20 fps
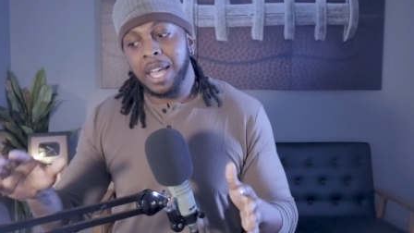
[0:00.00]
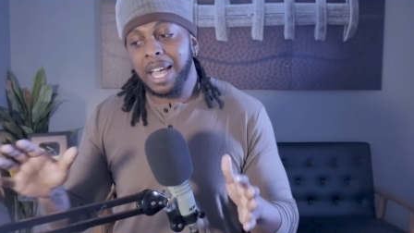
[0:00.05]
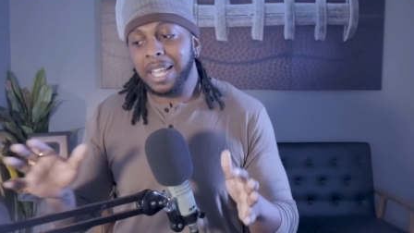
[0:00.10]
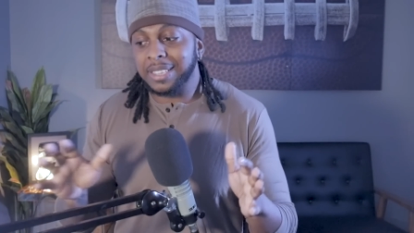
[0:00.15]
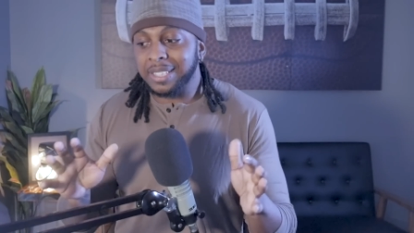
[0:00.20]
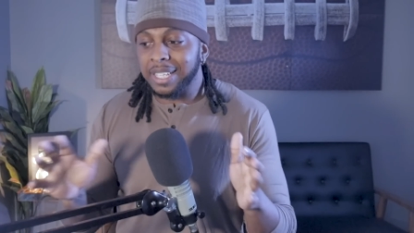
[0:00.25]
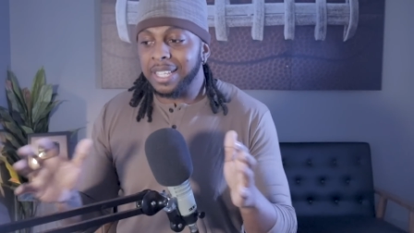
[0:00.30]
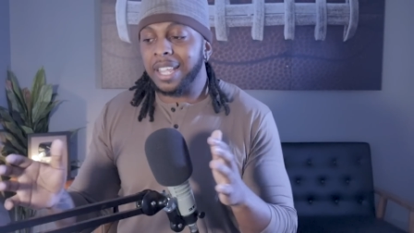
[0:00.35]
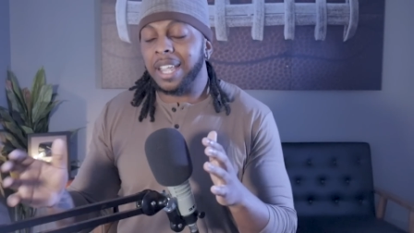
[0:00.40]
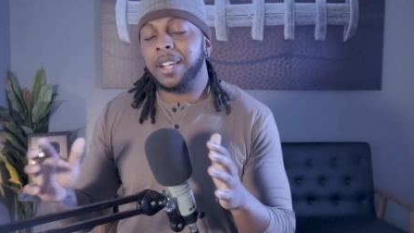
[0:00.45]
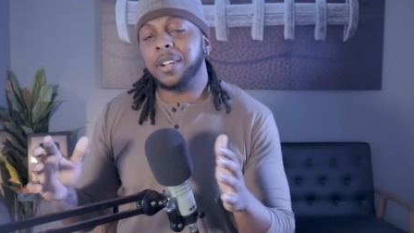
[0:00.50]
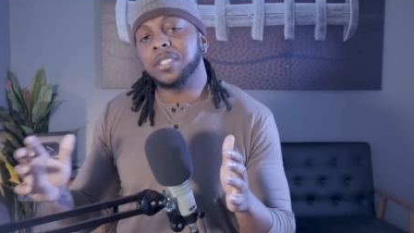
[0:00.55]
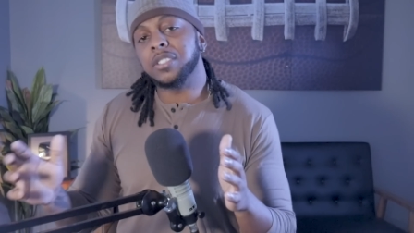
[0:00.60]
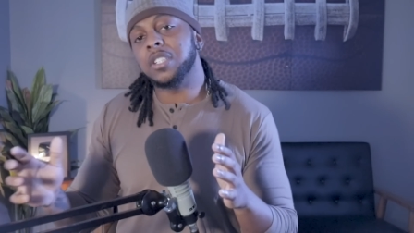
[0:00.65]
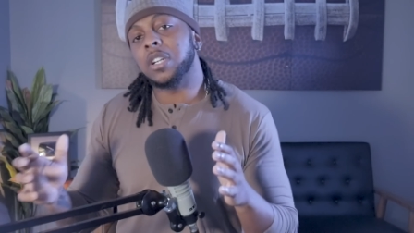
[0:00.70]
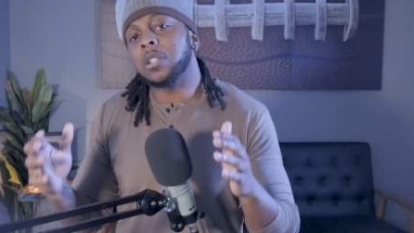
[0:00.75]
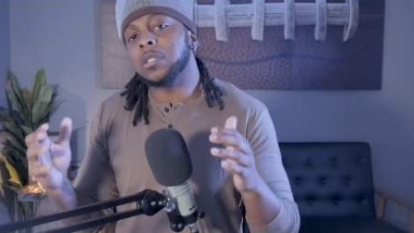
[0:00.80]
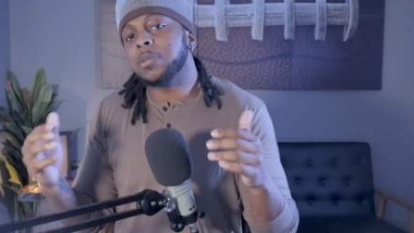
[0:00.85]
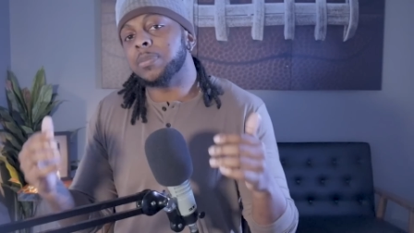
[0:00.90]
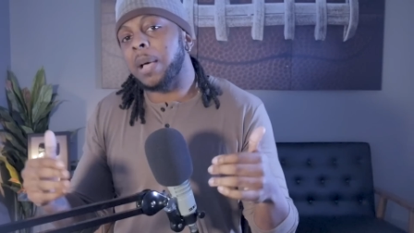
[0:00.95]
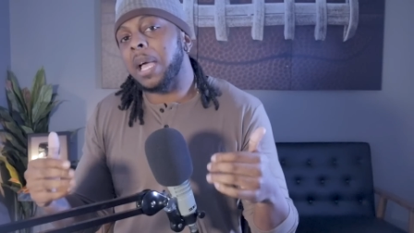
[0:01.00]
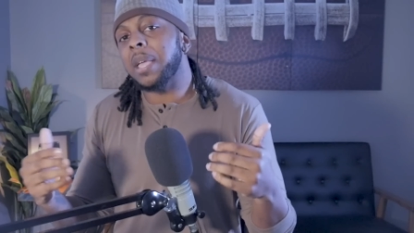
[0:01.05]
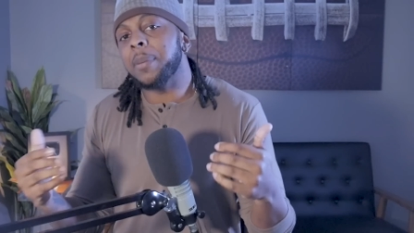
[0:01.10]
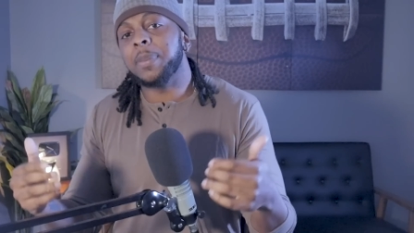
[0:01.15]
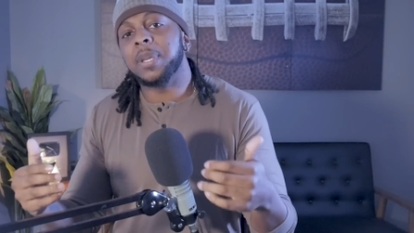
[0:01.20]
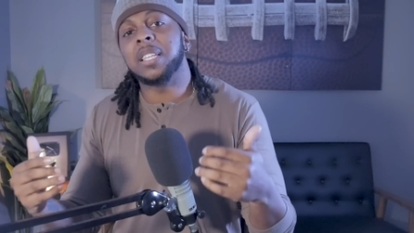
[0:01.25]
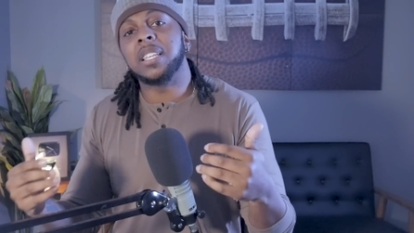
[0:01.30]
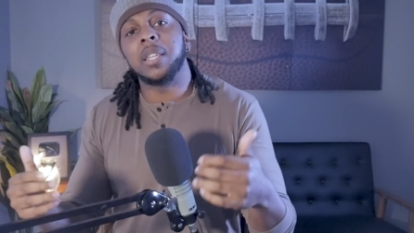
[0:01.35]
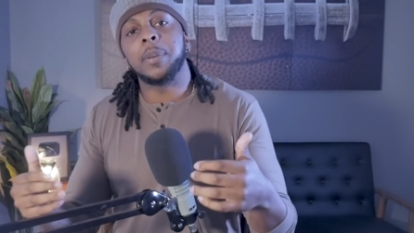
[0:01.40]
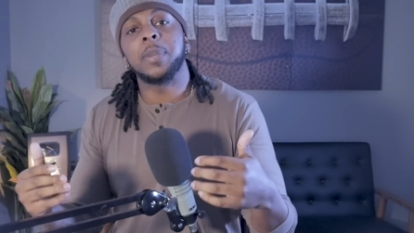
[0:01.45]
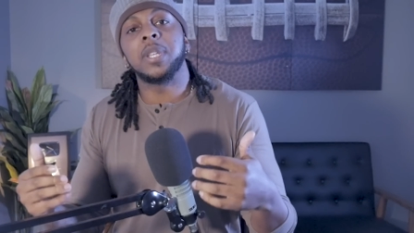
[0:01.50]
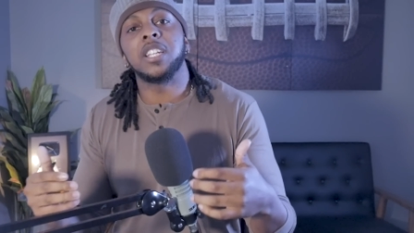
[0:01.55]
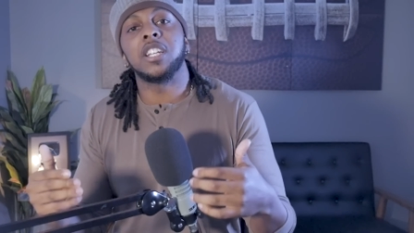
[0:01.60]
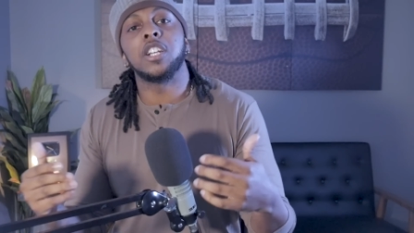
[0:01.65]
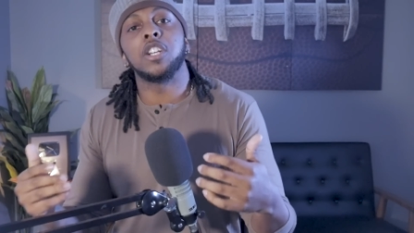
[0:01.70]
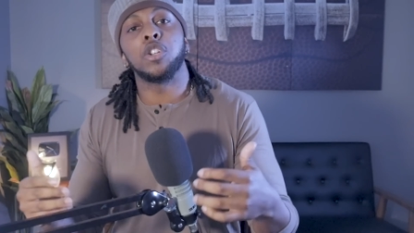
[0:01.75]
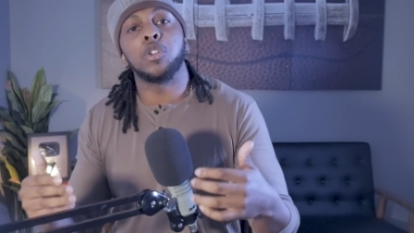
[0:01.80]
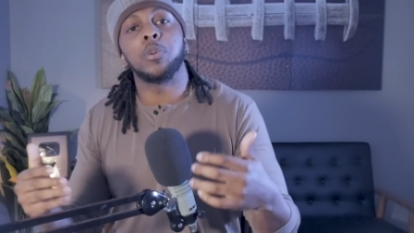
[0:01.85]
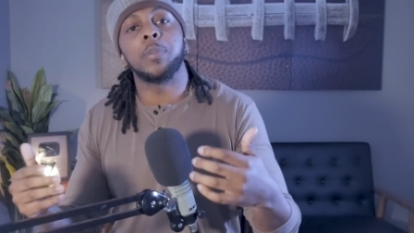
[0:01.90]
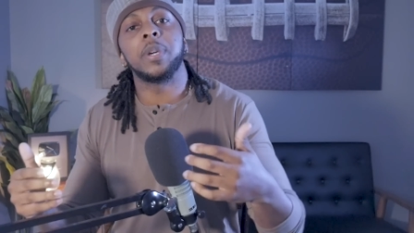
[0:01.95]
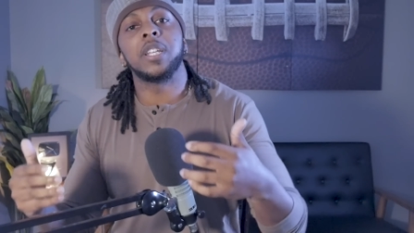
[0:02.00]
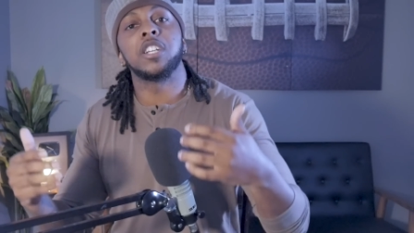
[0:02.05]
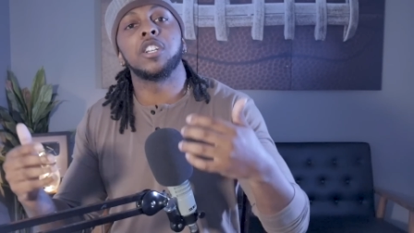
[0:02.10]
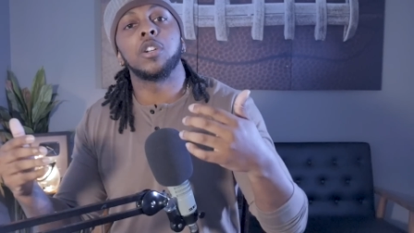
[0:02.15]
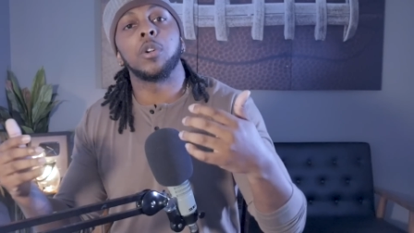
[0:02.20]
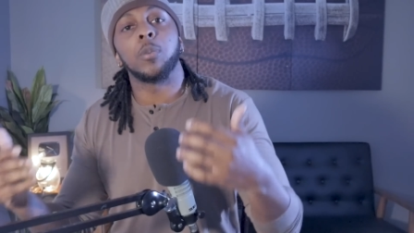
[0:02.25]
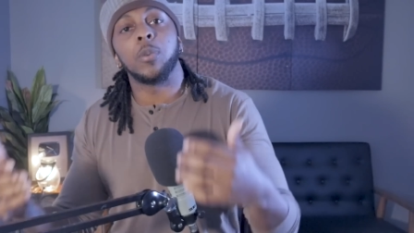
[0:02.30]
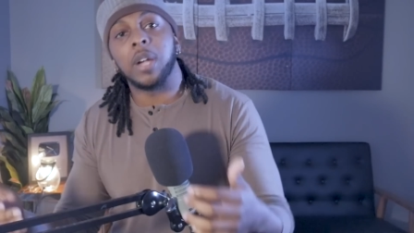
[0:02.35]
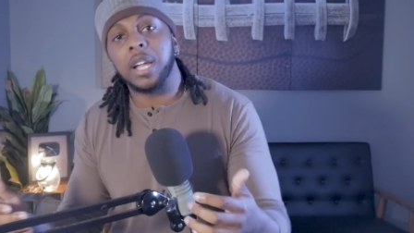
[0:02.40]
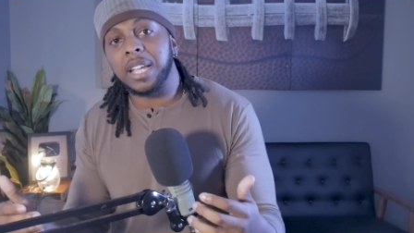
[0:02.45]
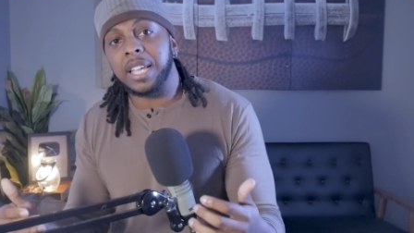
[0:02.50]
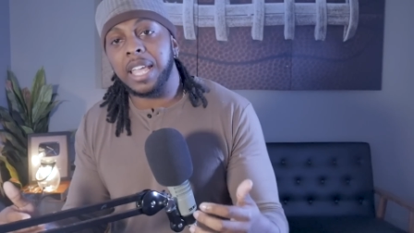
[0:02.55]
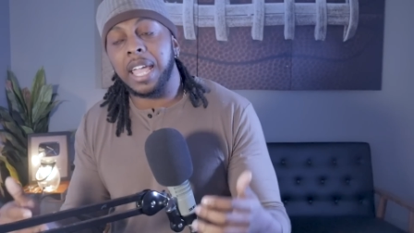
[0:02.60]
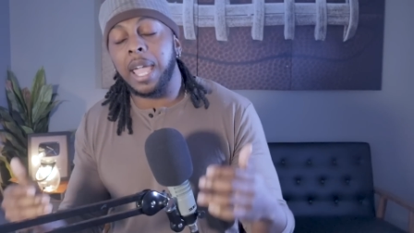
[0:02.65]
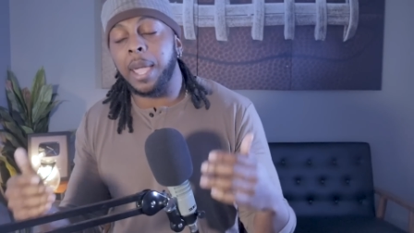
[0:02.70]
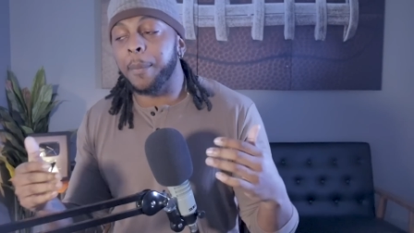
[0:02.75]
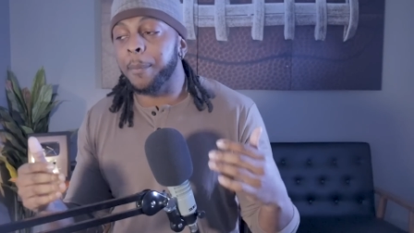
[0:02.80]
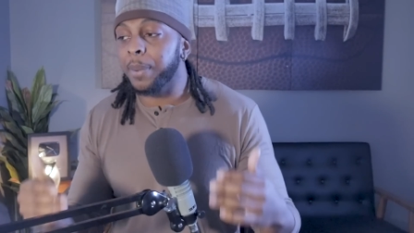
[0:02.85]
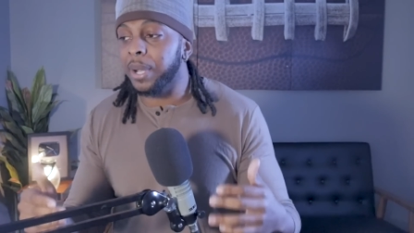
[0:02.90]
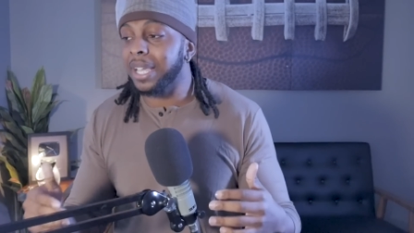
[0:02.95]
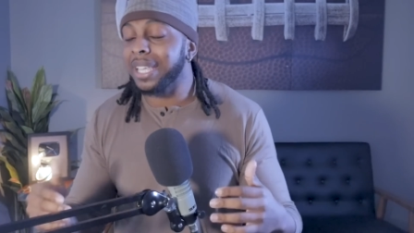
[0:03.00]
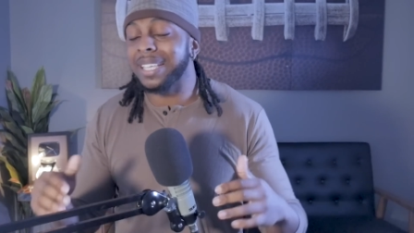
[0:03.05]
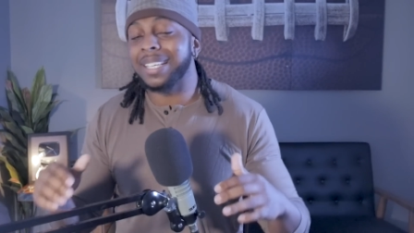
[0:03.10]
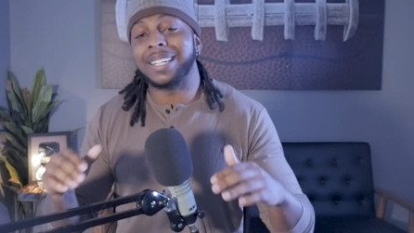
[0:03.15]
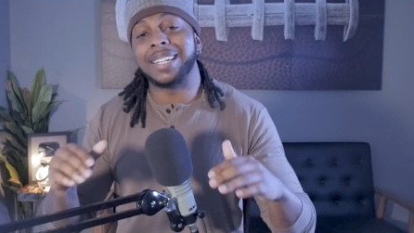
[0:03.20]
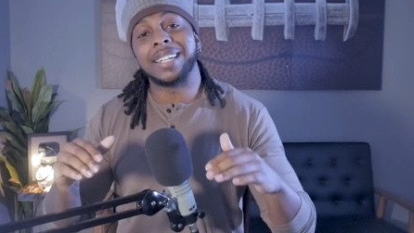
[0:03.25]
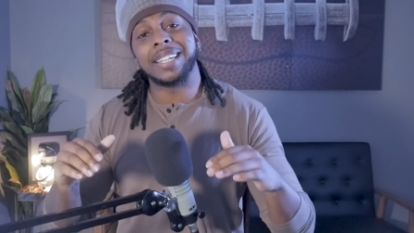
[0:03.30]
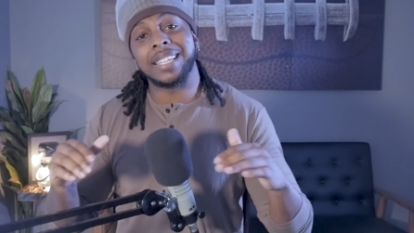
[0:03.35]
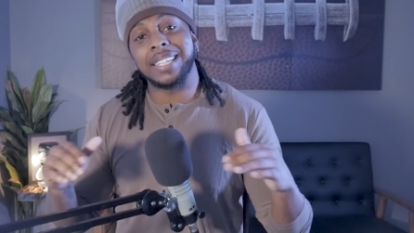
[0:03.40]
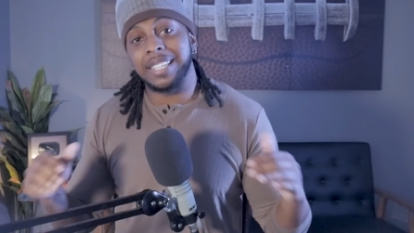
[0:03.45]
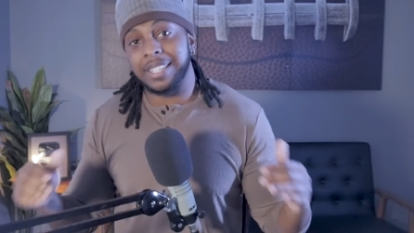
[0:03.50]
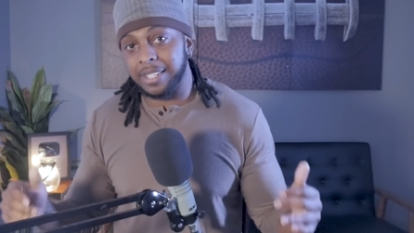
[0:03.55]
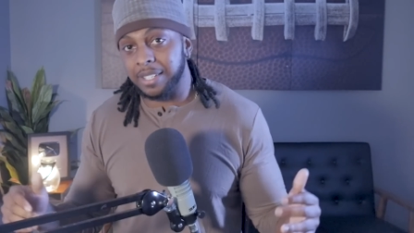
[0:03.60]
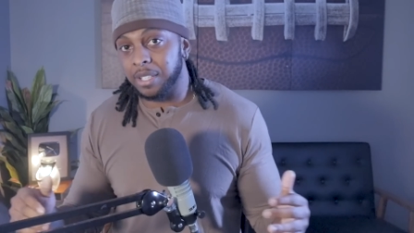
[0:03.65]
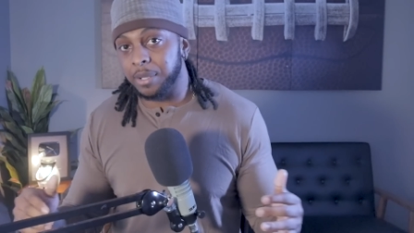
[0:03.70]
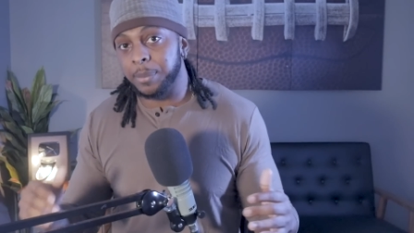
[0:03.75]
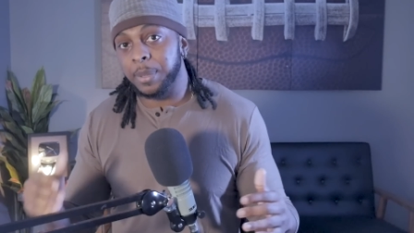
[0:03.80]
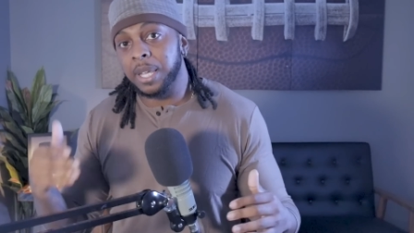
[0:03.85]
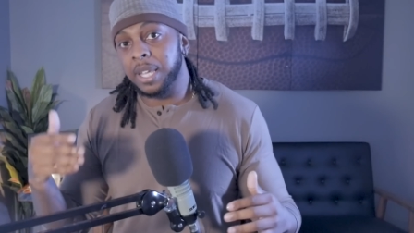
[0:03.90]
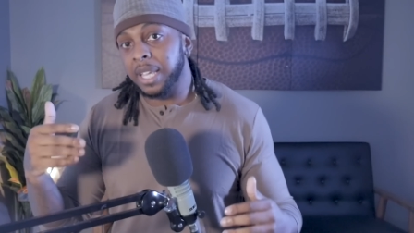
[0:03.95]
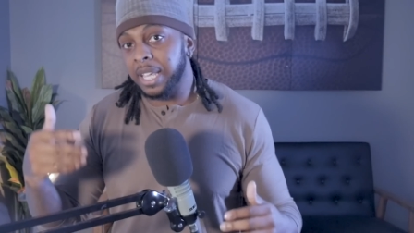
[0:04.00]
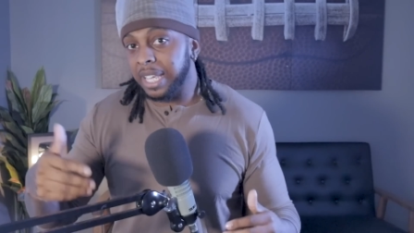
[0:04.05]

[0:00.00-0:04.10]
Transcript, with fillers: I think Aaron Jones might be limited a little bit in the run game, but he could kill him